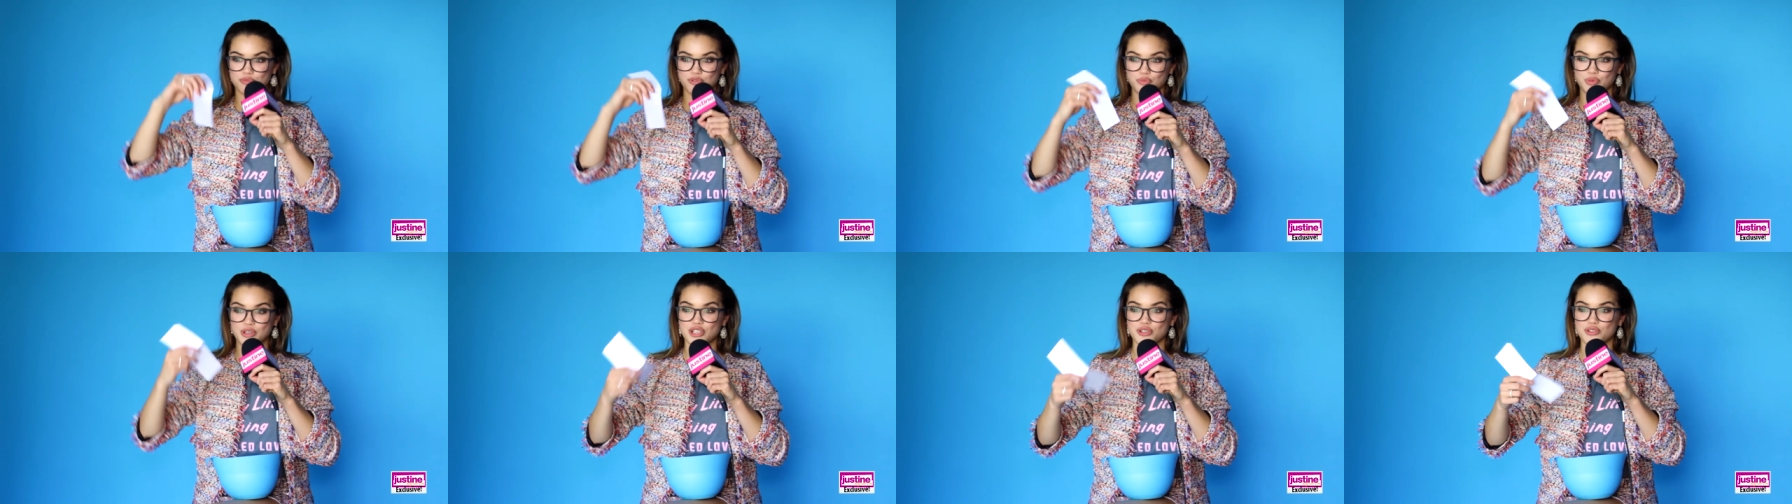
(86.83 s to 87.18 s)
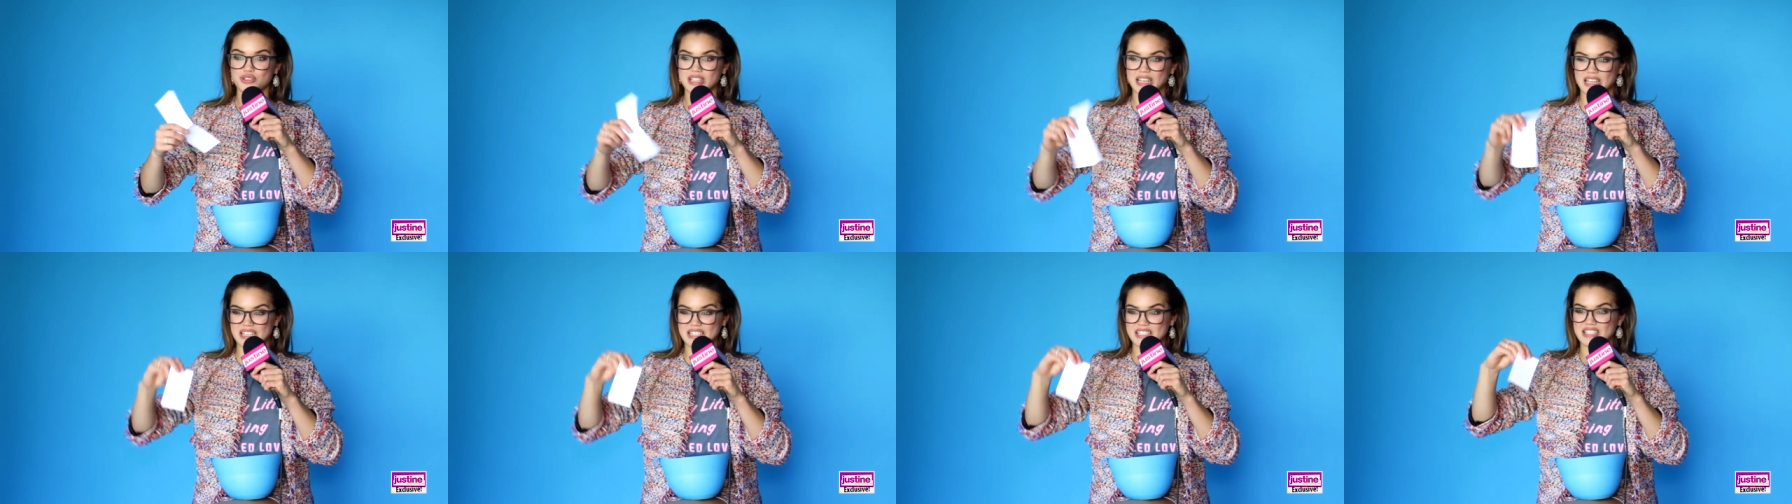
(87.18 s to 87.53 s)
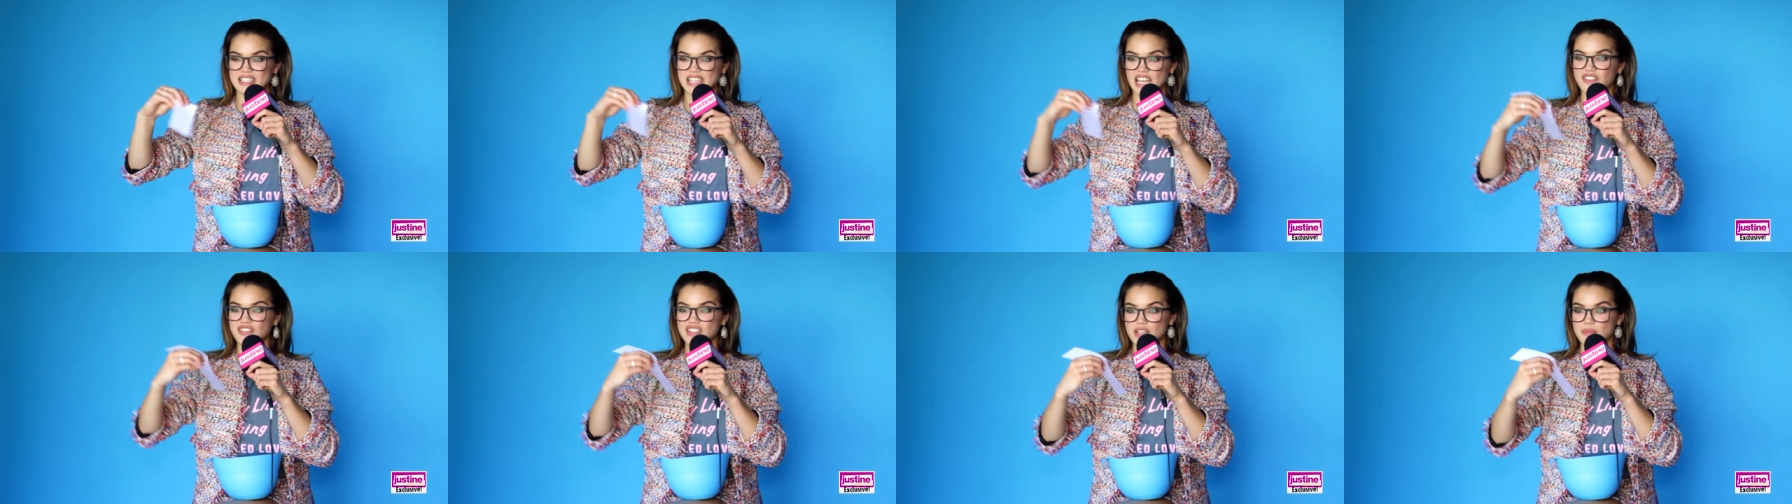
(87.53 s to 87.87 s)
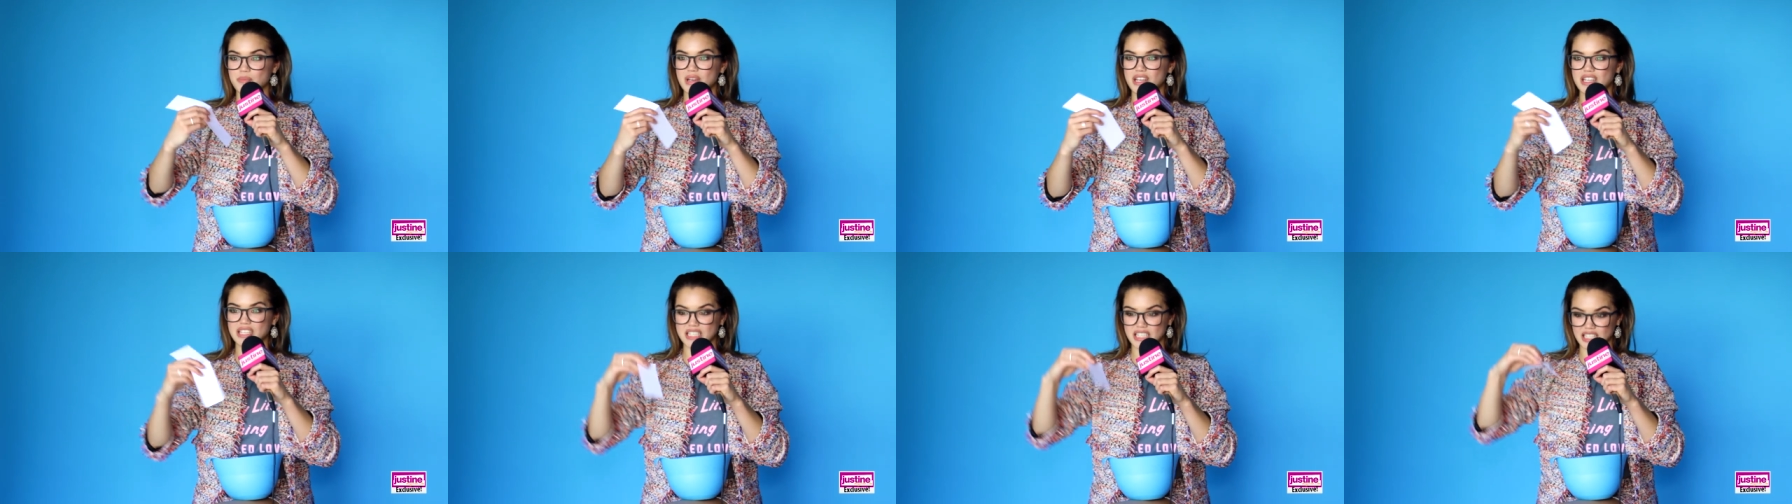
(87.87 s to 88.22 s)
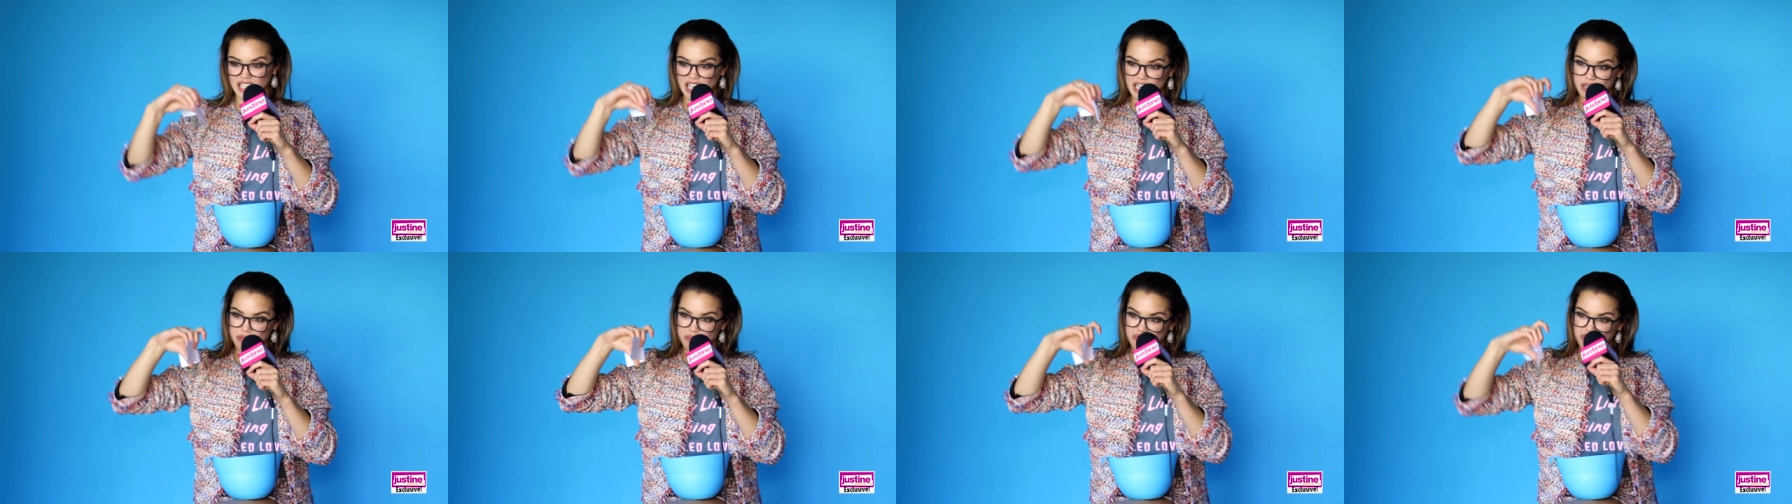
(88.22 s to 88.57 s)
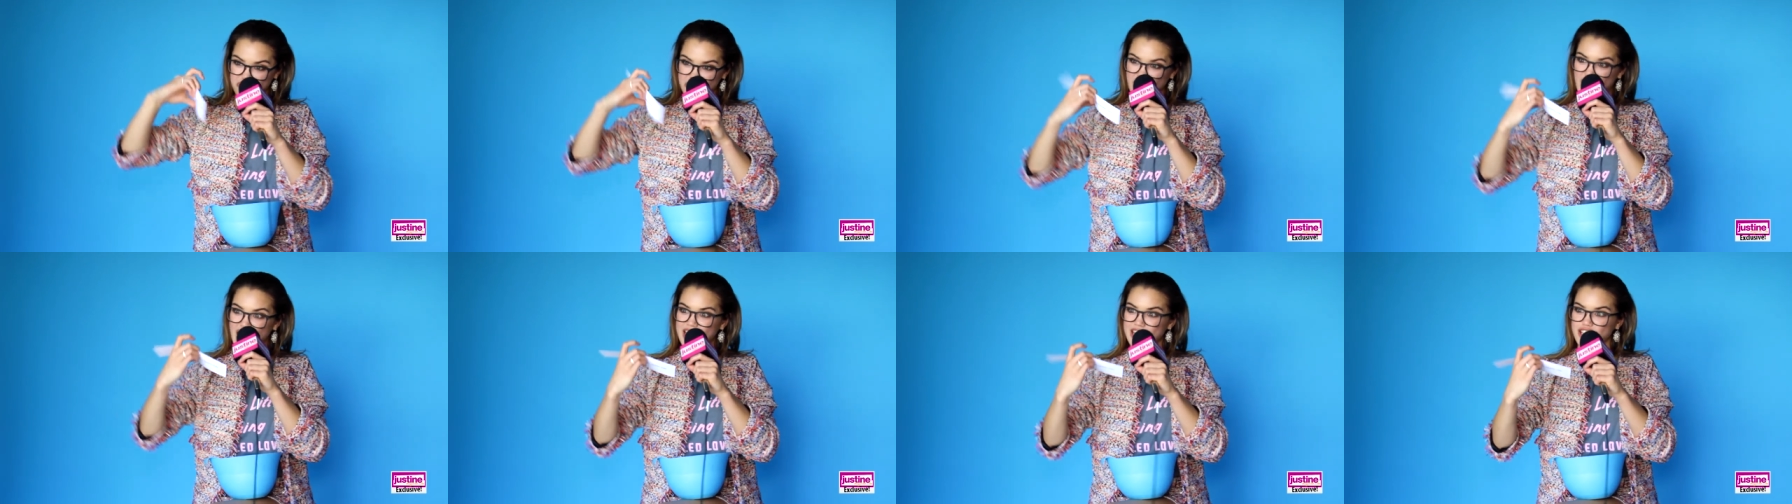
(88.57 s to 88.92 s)
we used like a safety pin to like
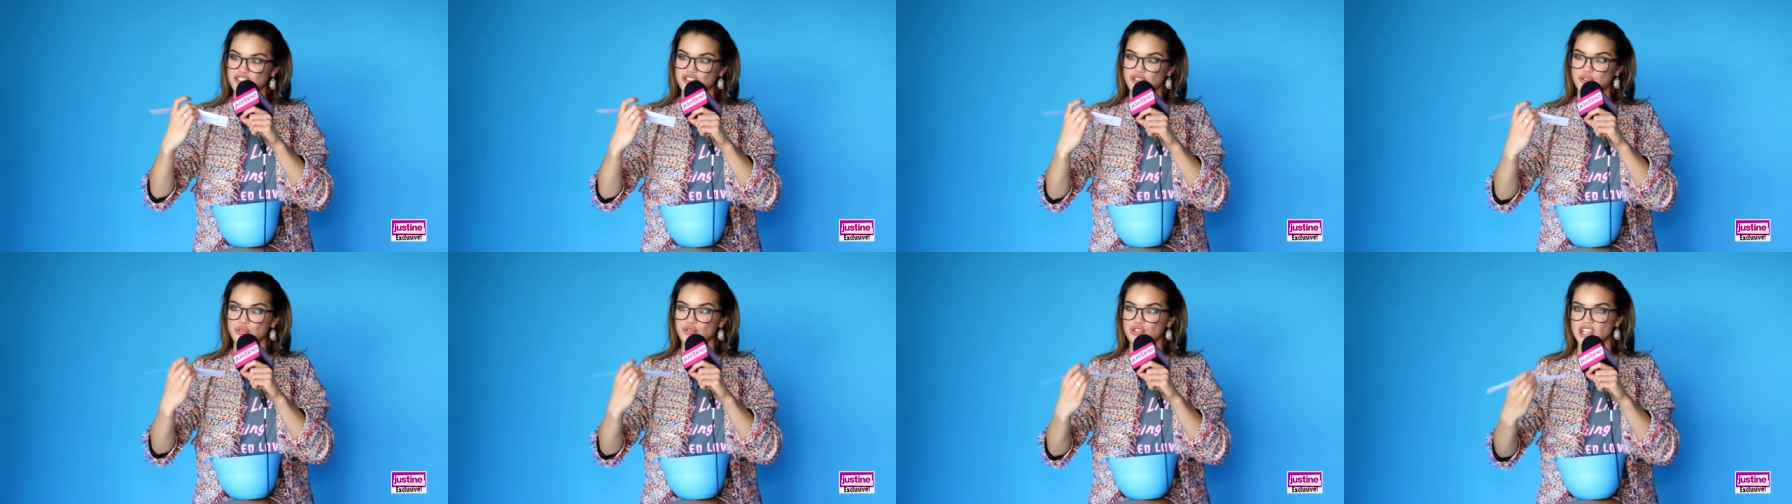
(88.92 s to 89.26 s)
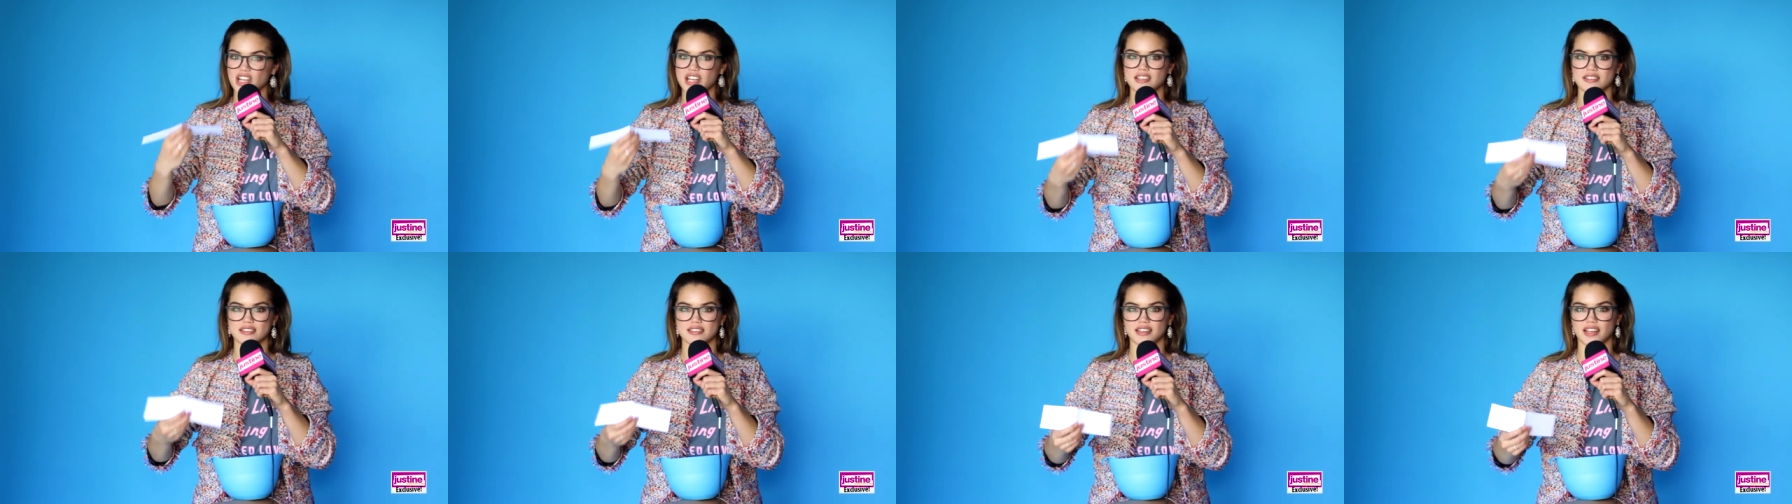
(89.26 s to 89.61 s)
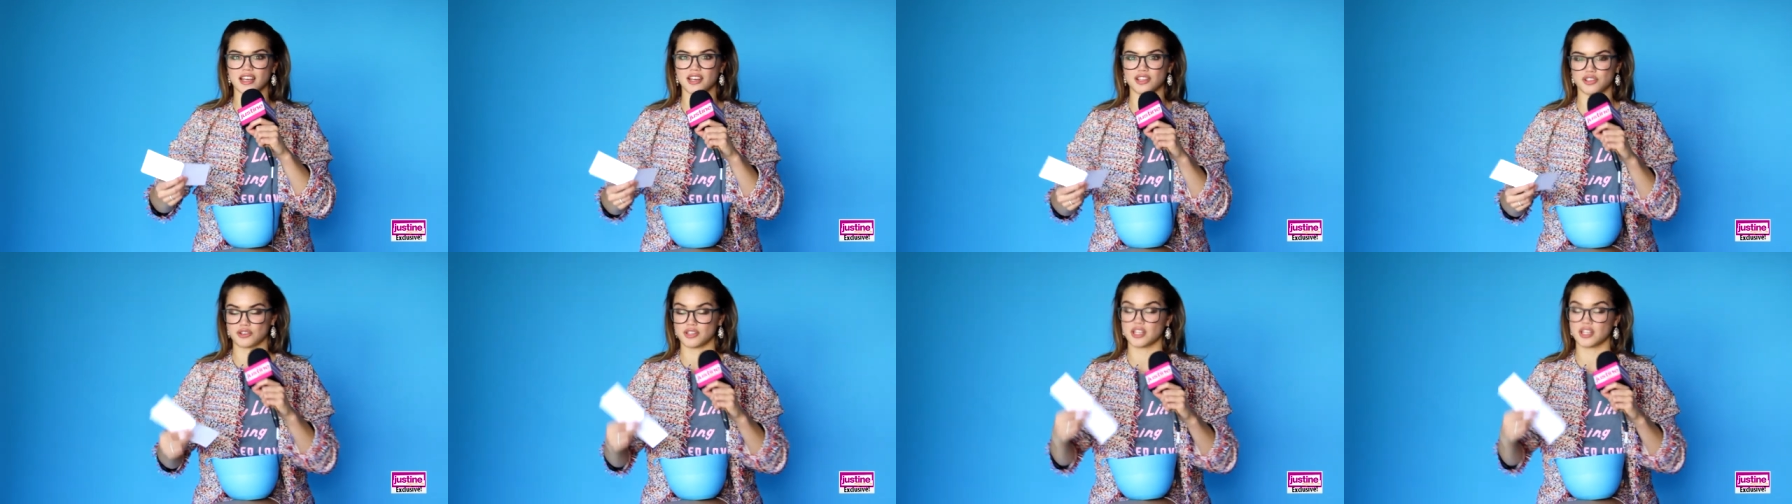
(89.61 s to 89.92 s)
tie the two chains together.